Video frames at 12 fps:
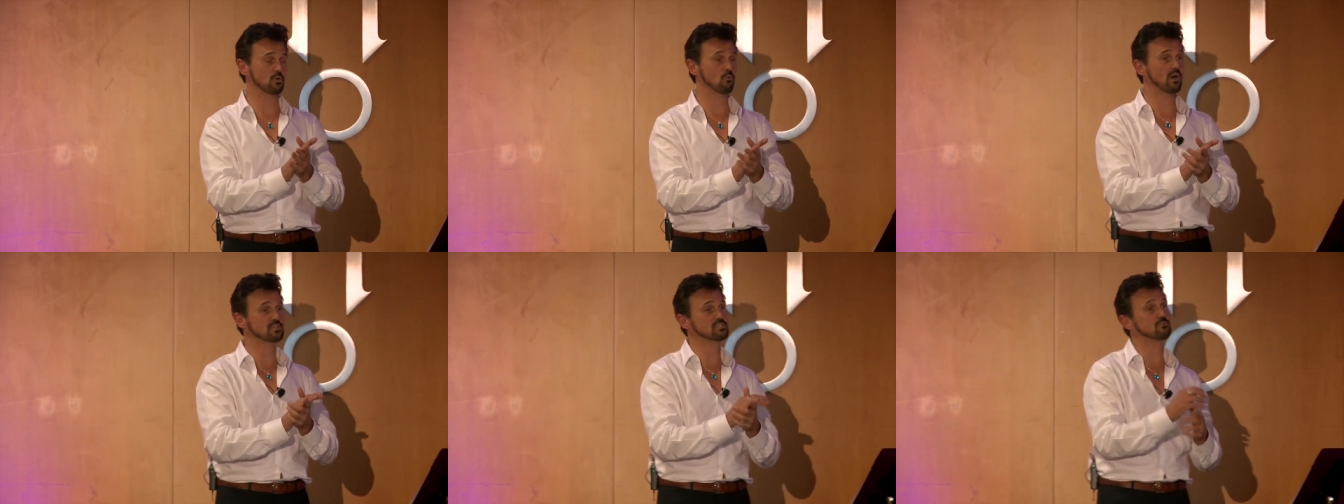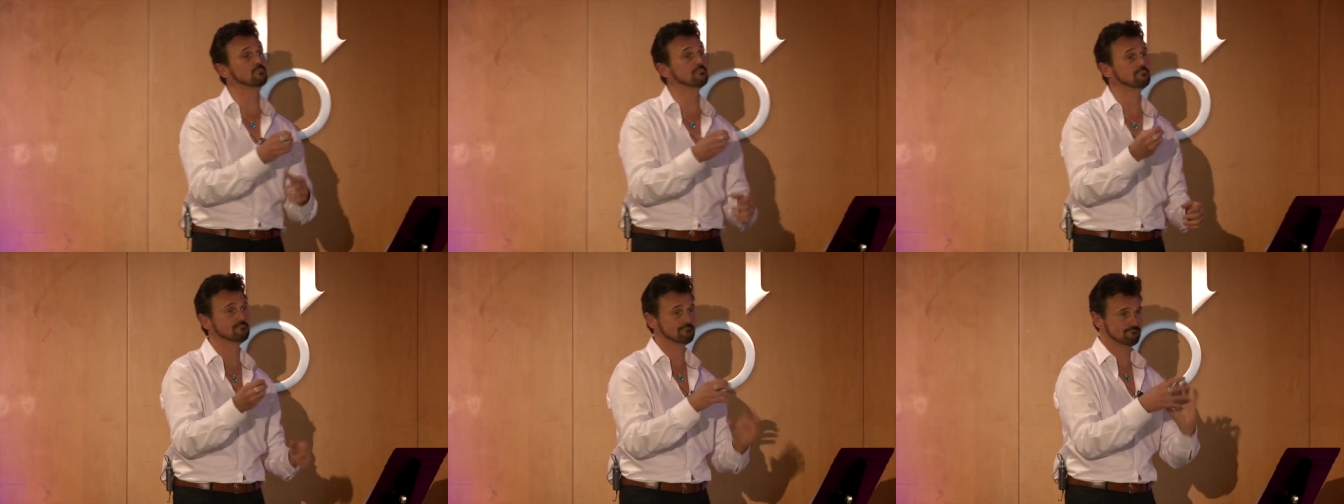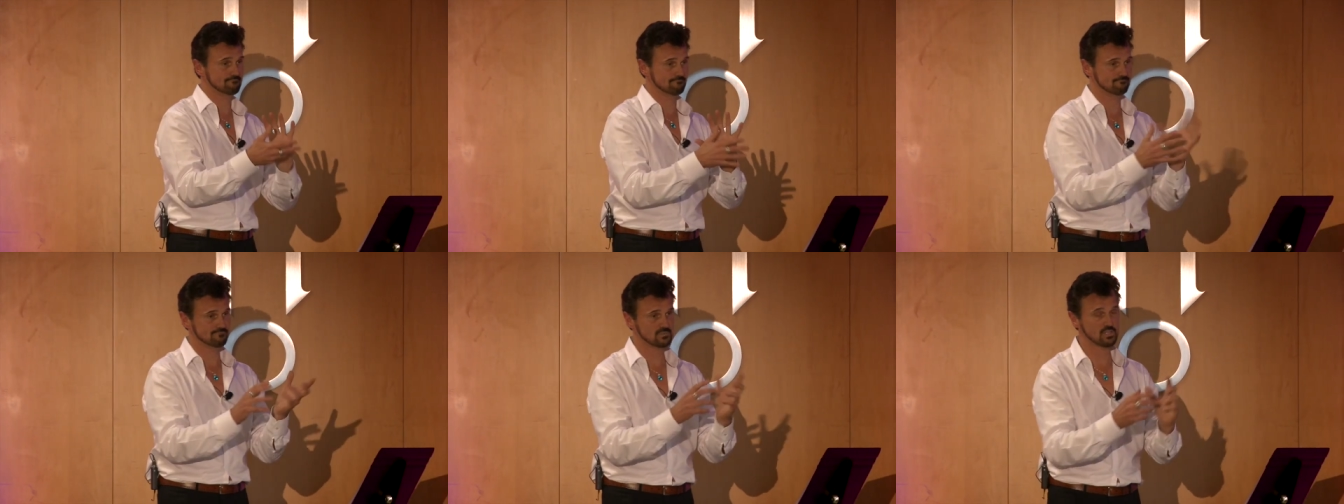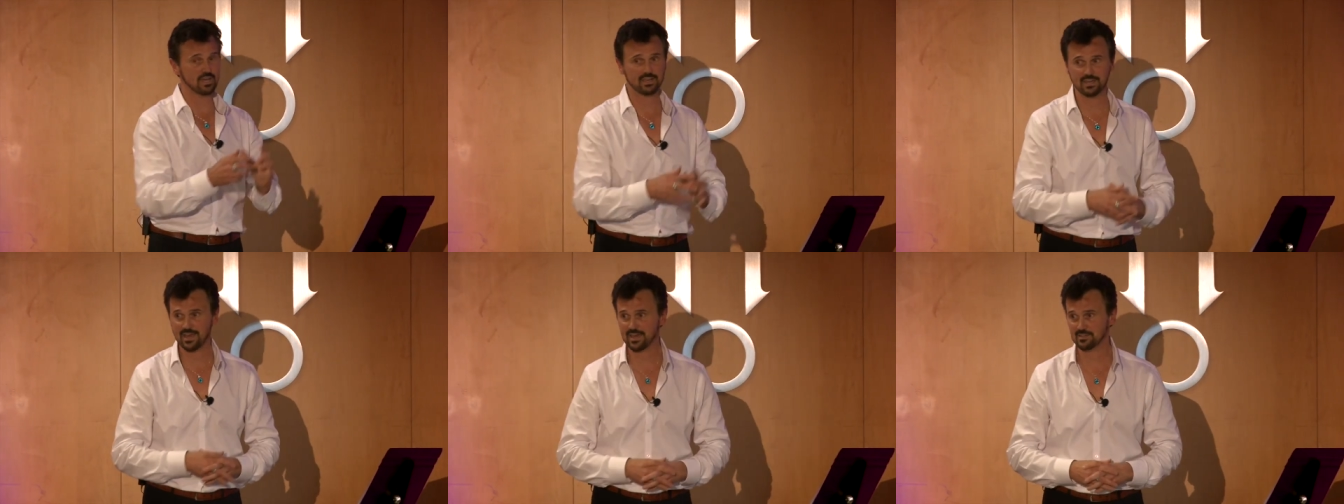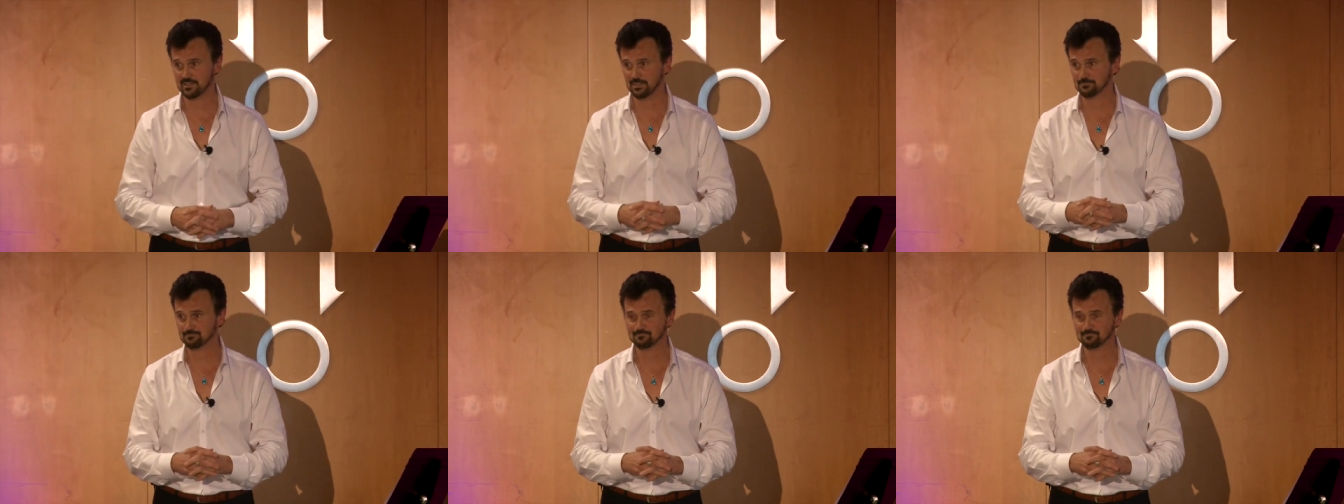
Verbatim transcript: of why something is not connecting.